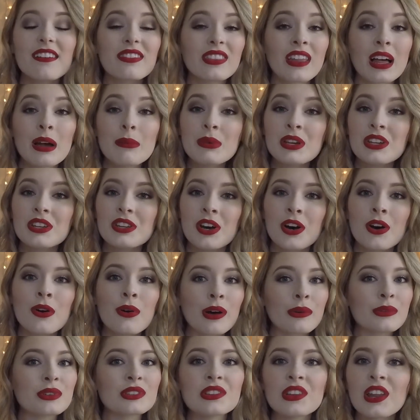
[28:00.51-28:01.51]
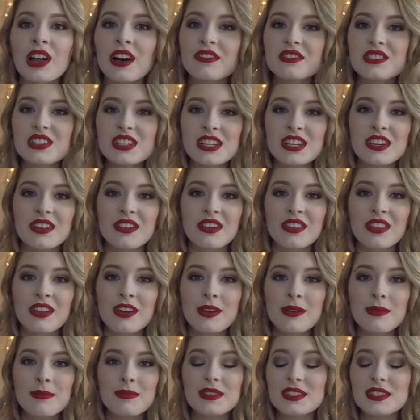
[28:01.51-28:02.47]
let me know. I would love to hear them.